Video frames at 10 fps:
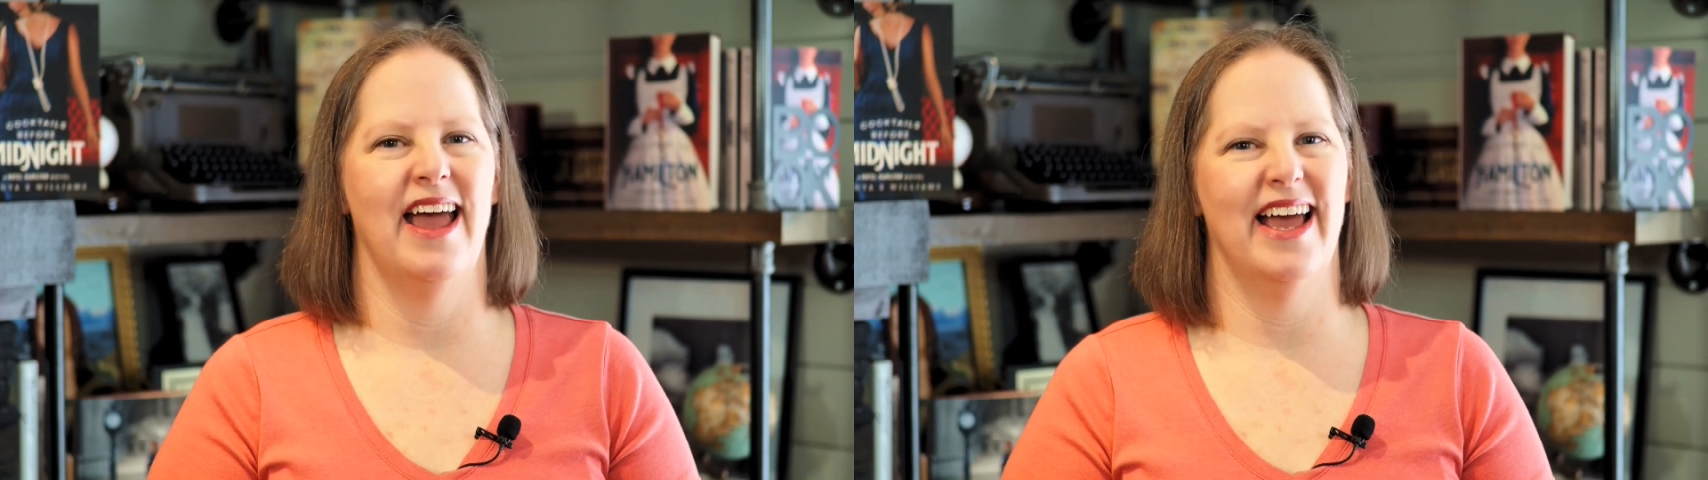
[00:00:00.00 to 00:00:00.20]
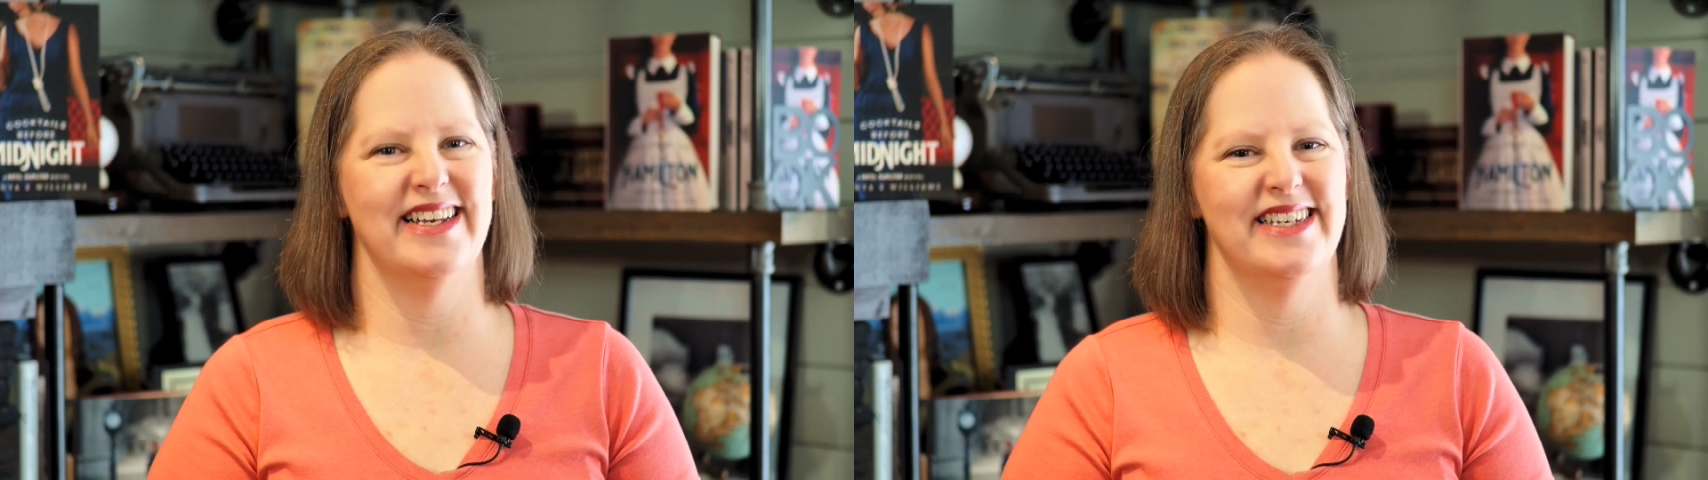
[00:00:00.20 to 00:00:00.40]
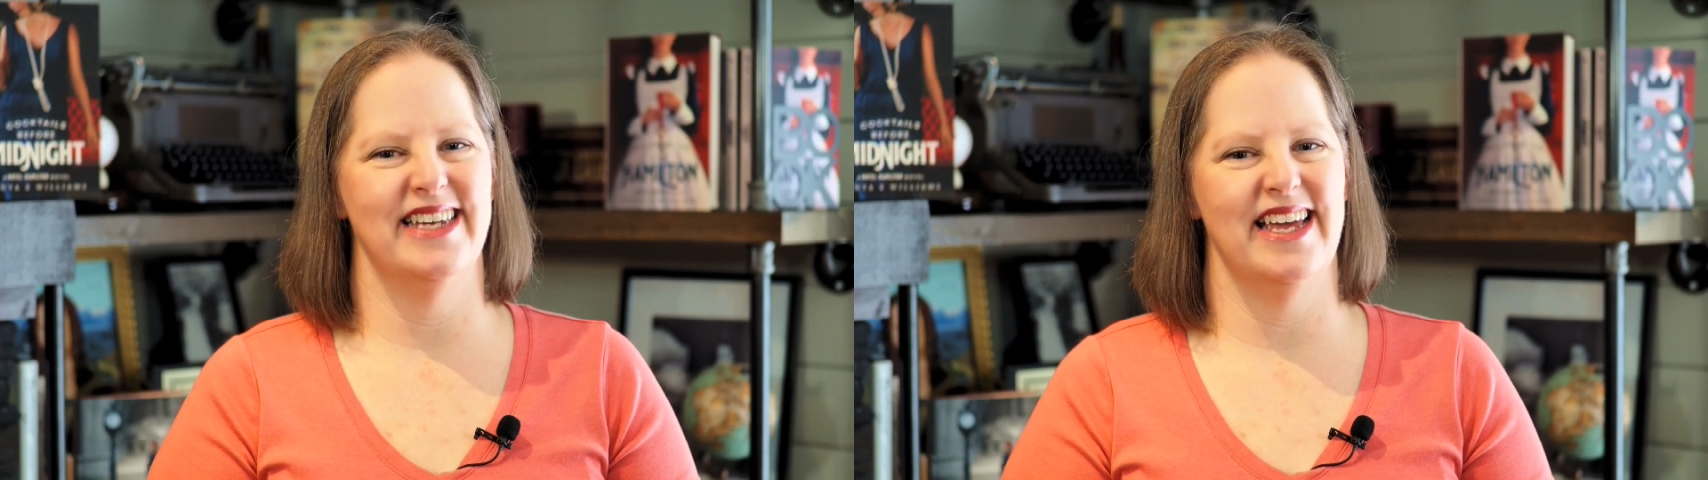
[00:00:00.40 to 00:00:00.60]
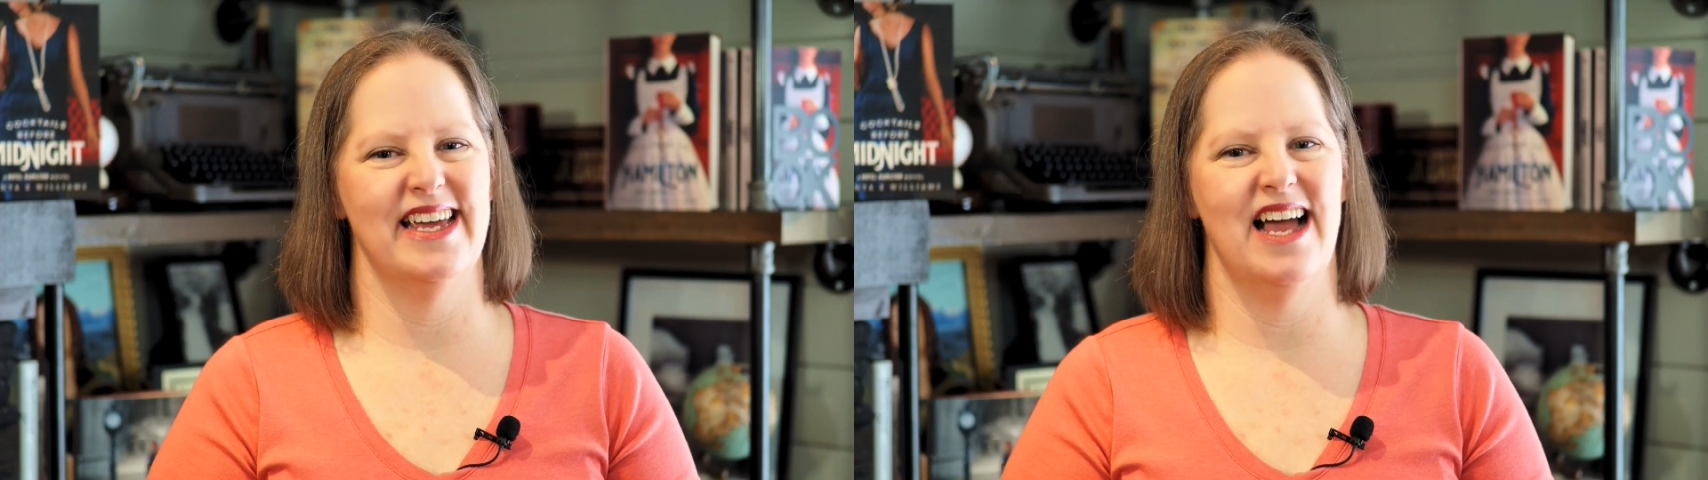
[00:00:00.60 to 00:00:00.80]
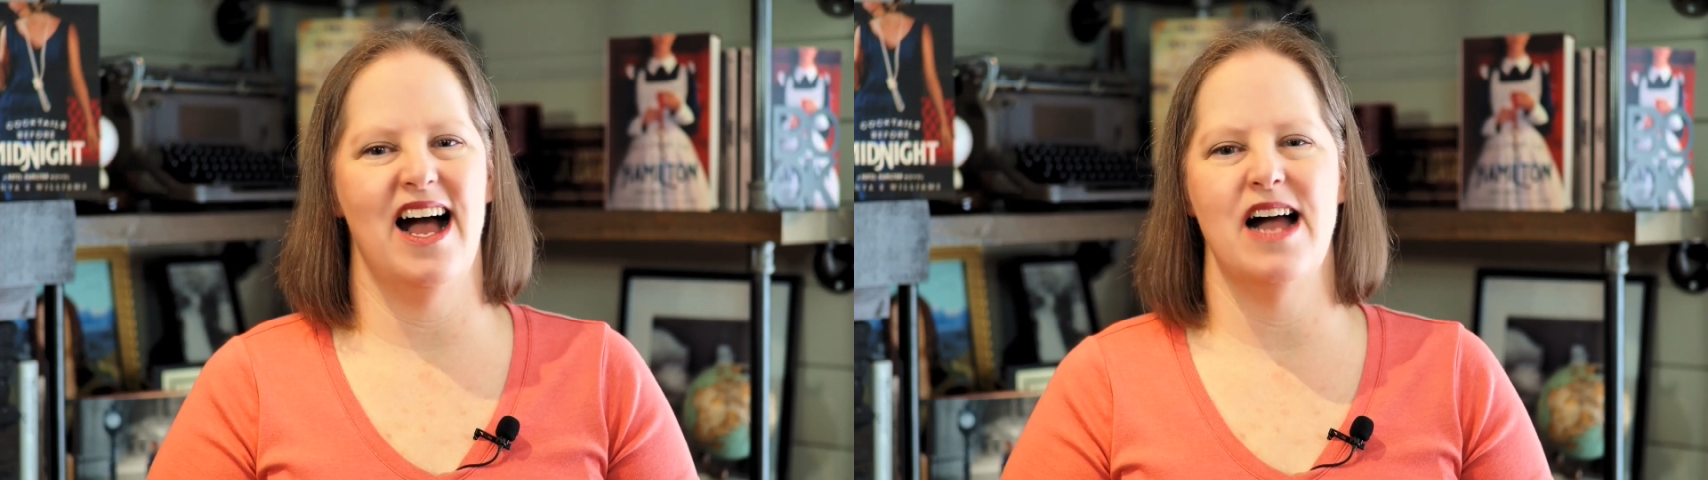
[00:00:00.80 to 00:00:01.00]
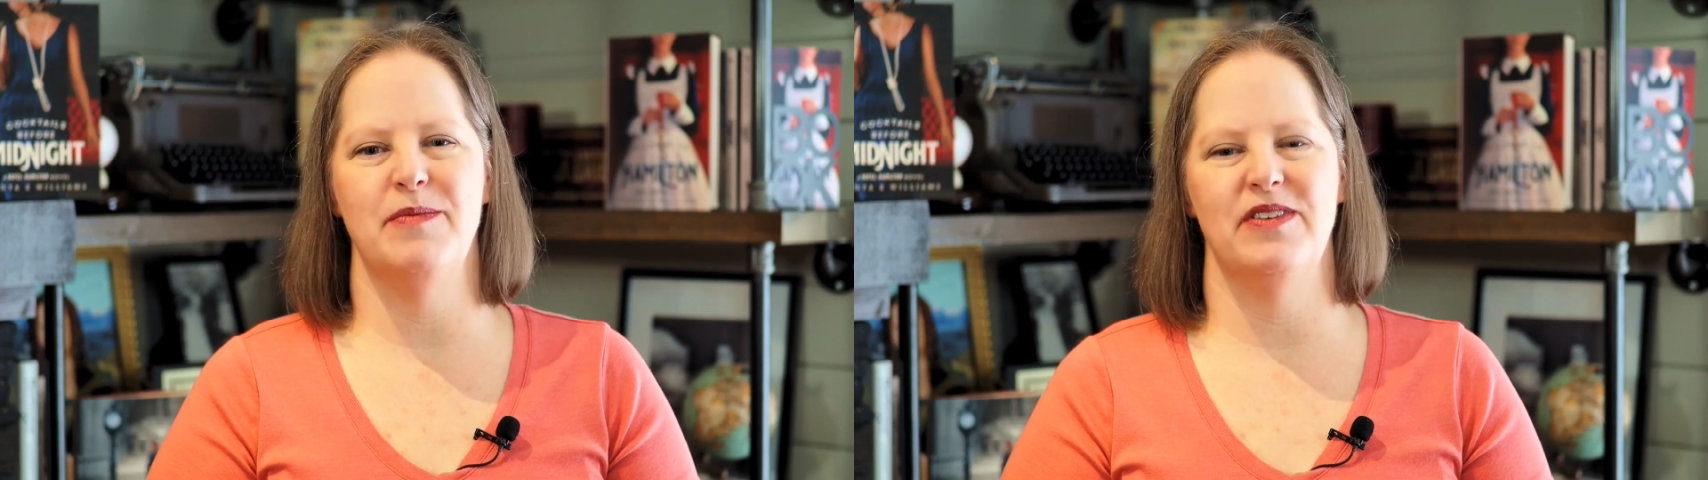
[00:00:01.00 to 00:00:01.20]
and today I'm